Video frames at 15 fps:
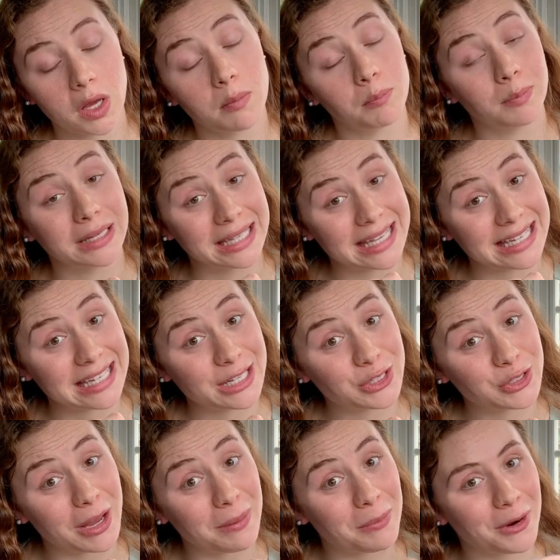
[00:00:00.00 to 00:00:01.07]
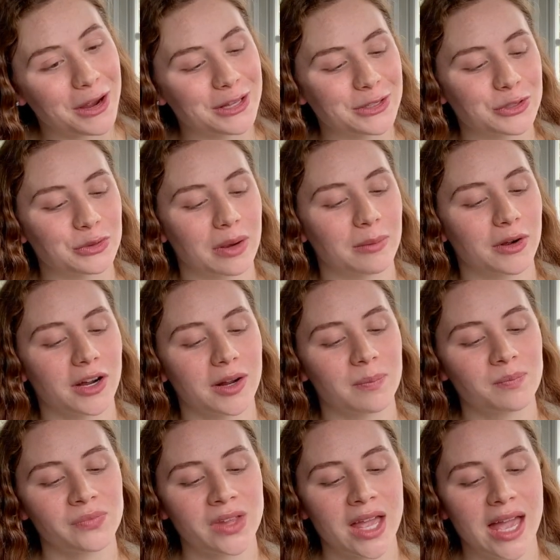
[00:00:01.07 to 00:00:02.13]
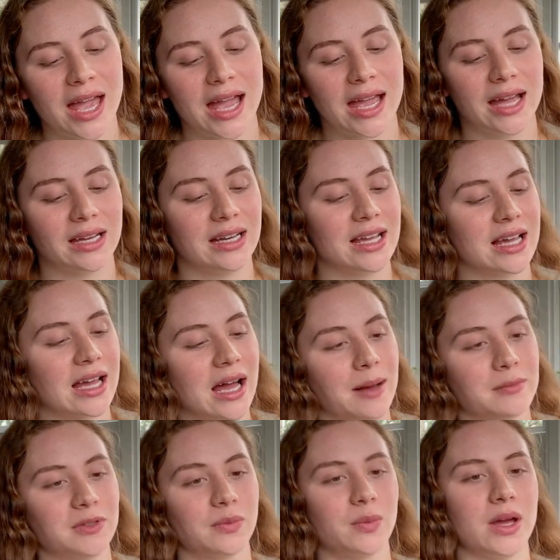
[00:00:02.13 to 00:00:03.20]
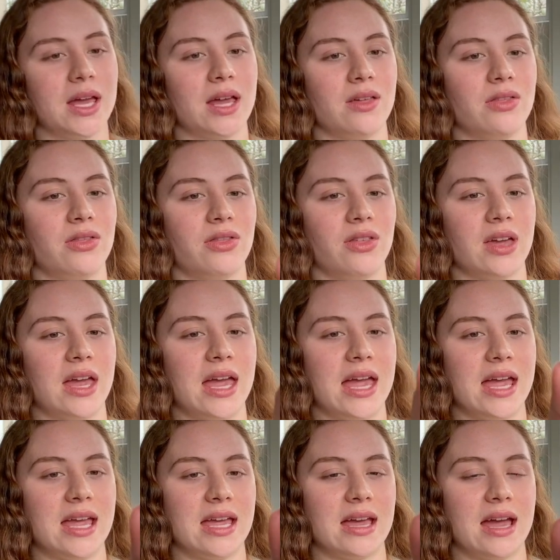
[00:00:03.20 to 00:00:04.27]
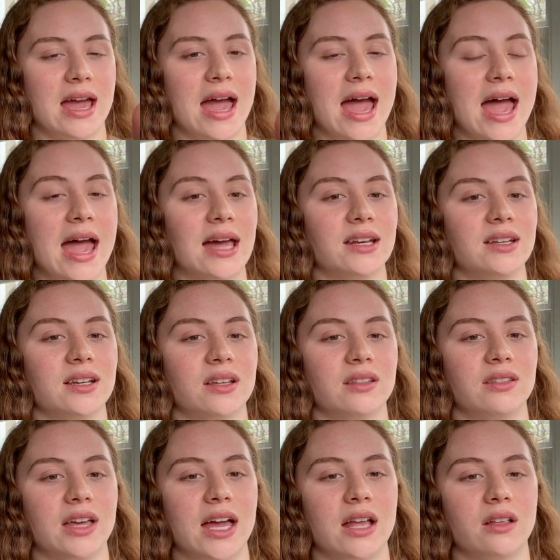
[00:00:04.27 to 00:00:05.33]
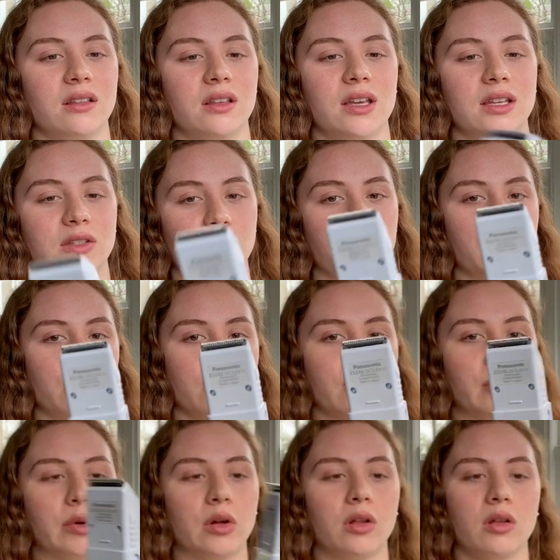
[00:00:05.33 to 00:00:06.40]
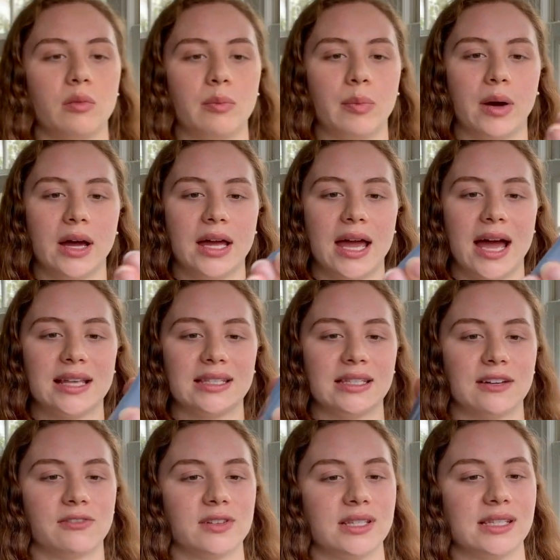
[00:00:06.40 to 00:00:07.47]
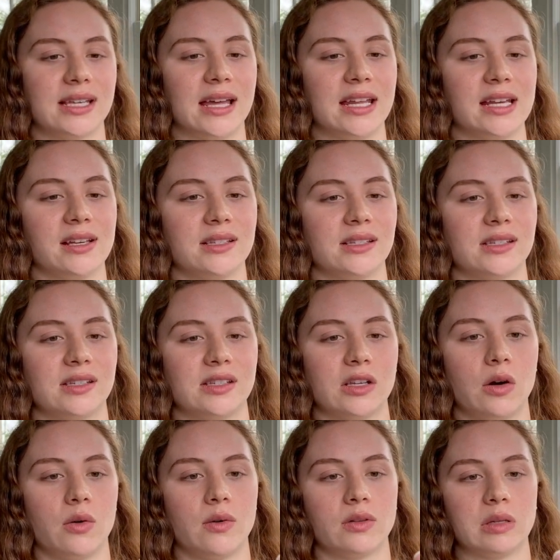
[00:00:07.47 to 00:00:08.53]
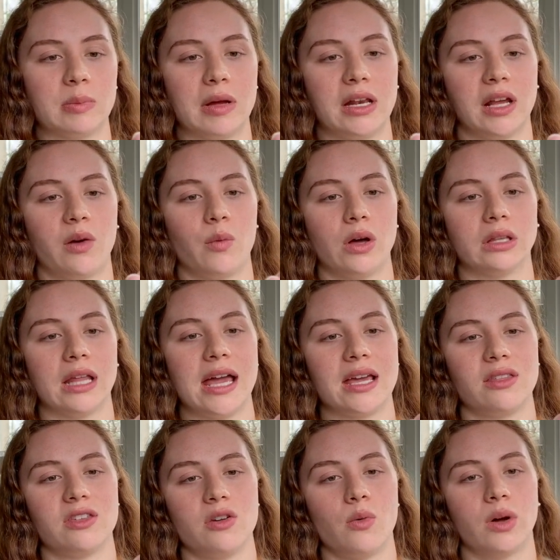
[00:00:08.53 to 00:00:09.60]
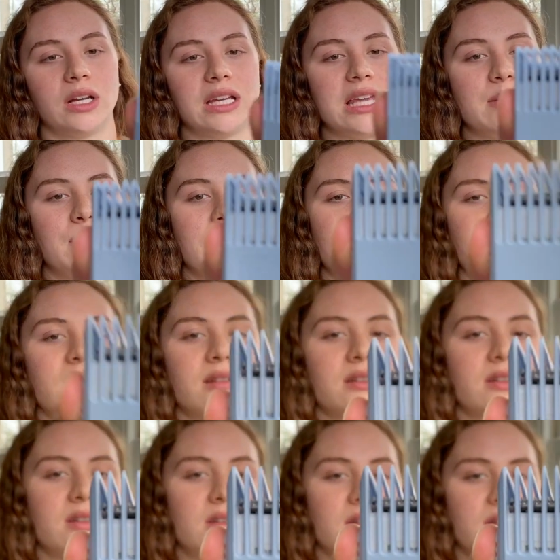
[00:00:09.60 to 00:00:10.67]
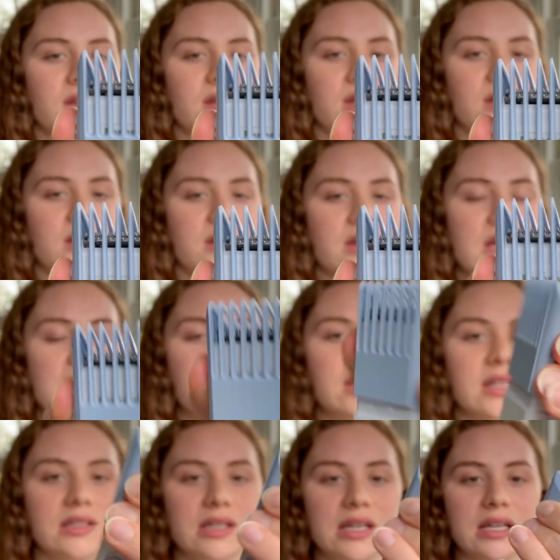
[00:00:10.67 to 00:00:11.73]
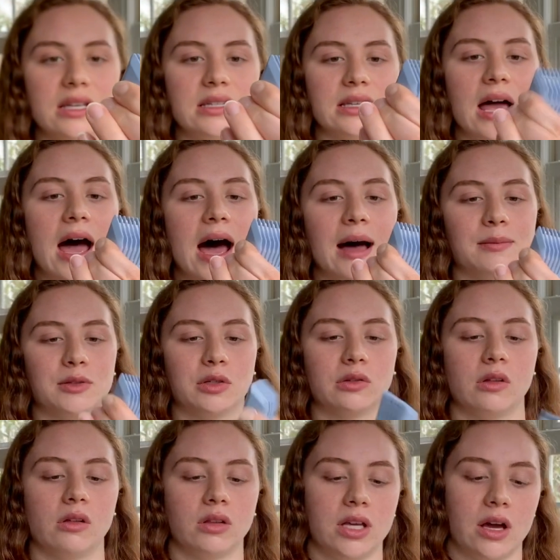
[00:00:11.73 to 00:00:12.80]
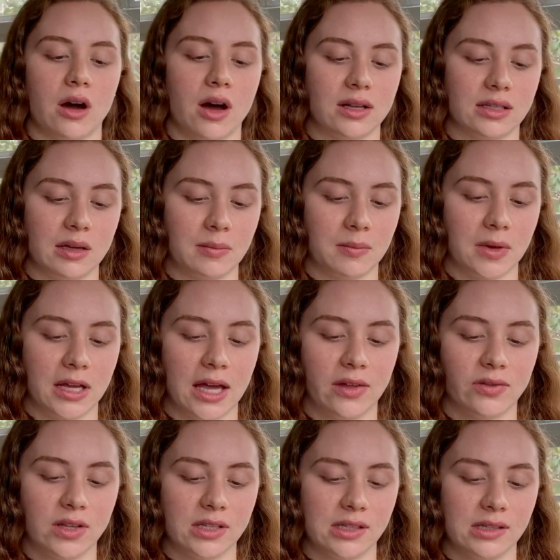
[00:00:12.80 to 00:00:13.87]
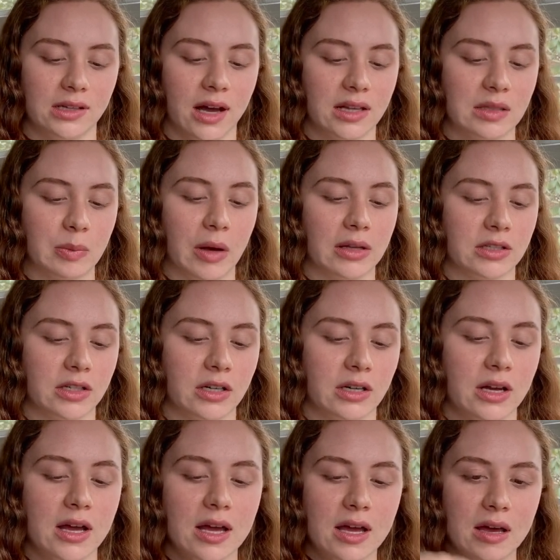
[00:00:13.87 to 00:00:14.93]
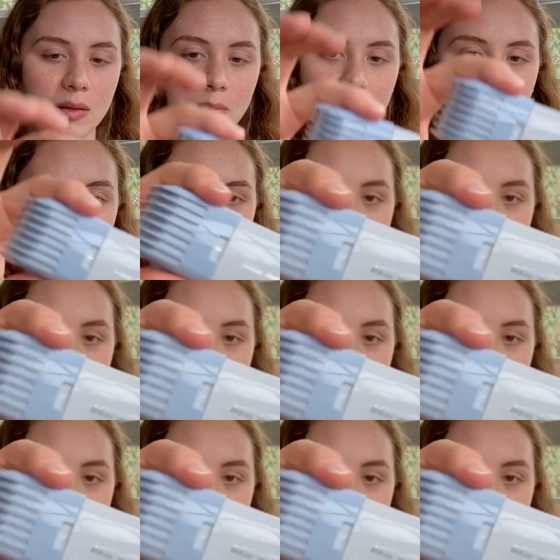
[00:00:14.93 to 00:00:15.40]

bikini shaper and trimmer, and it comes with a head that is removable, but it has different settings, so depending on what length you want to keep it. This is absolutely awesome. Again, this is not sponsored, but